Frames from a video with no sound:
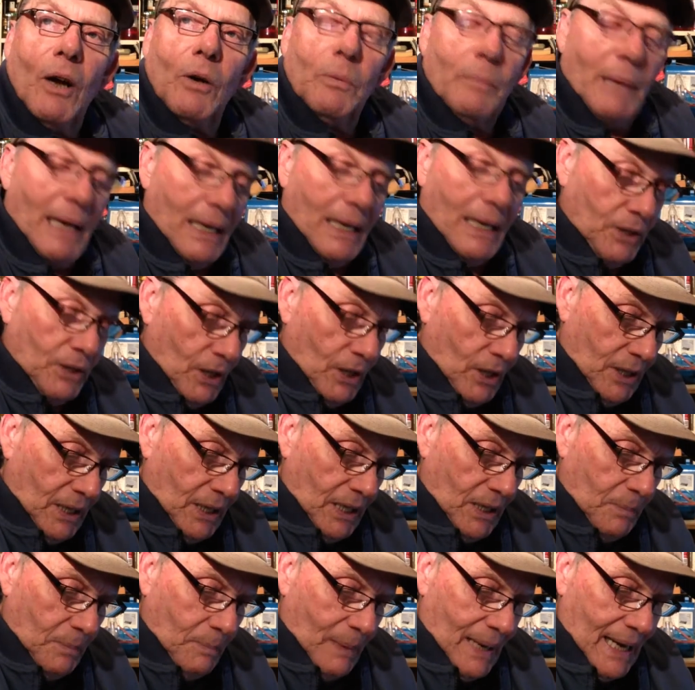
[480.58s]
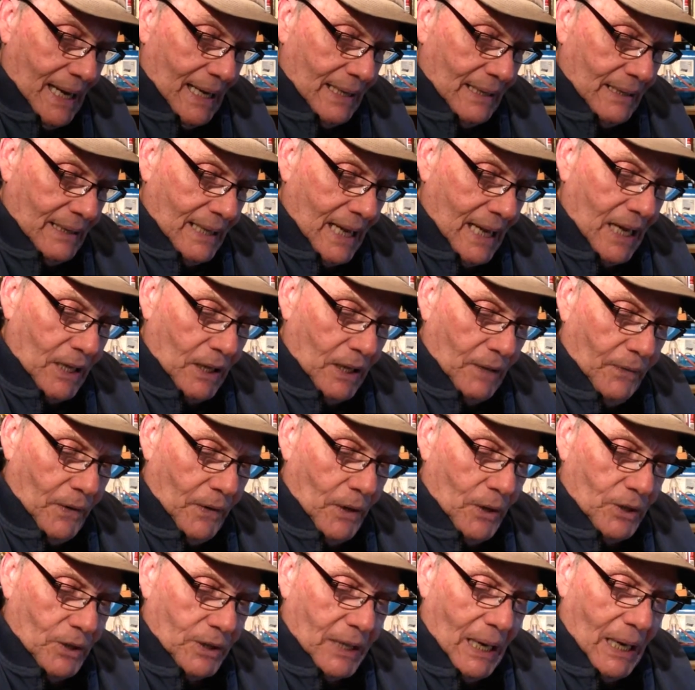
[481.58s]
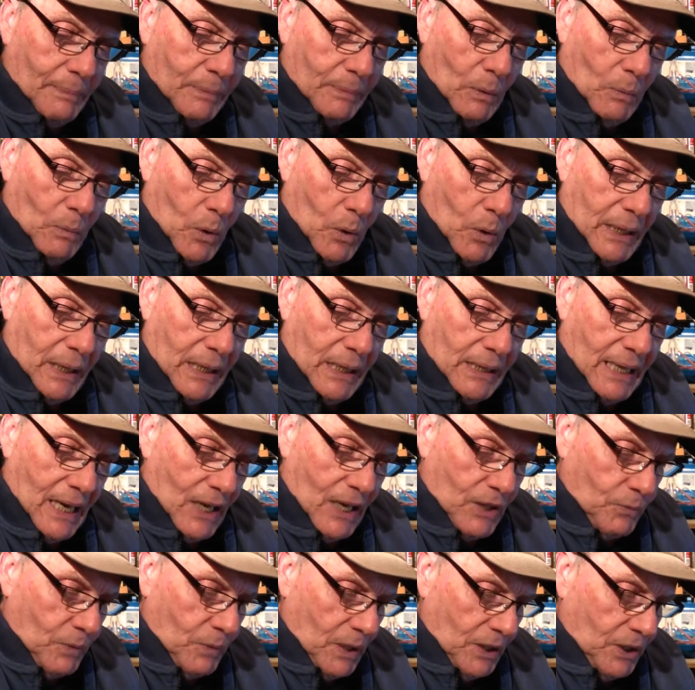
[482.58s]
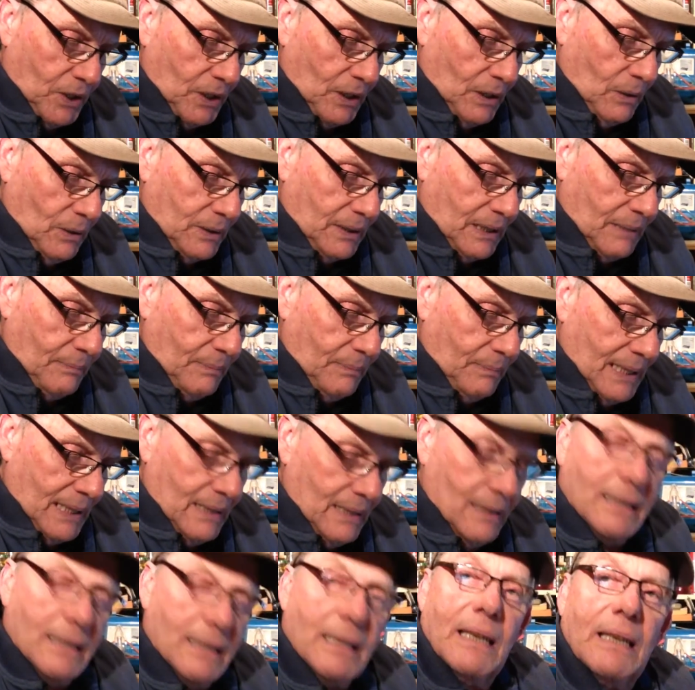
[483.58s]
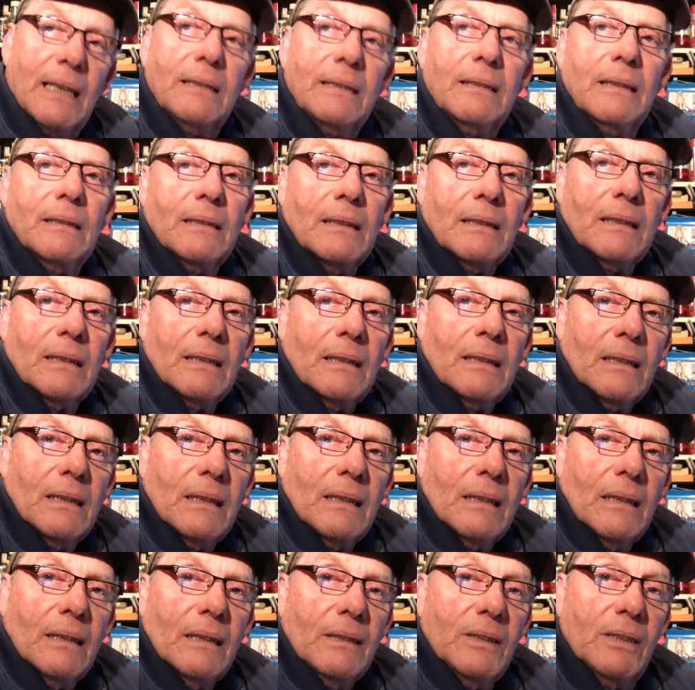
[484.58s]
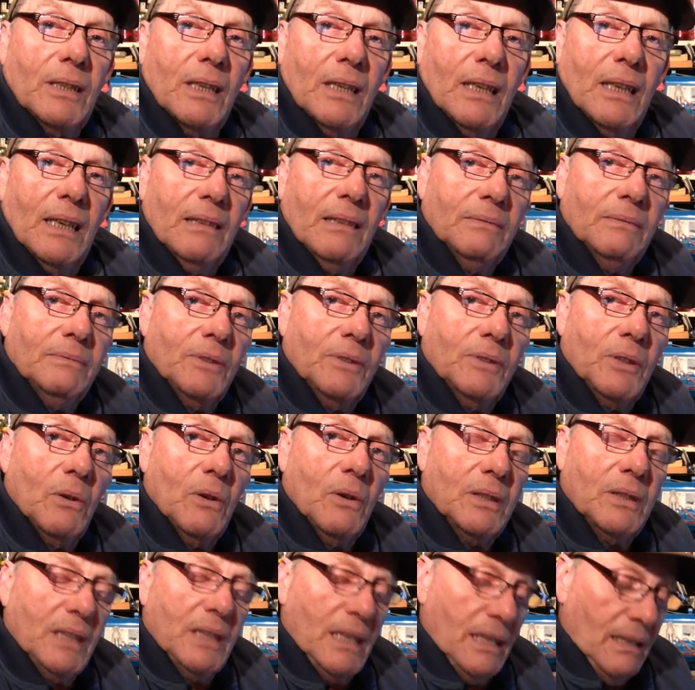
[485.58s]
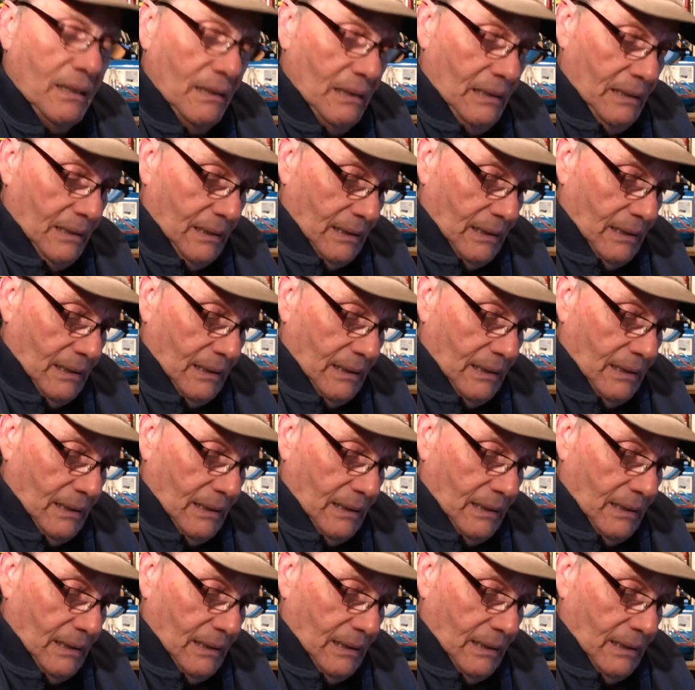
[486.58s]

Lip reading: old man turned his back and taken a few steps toward his house, Richard looked at me and said, Gee, Georgie,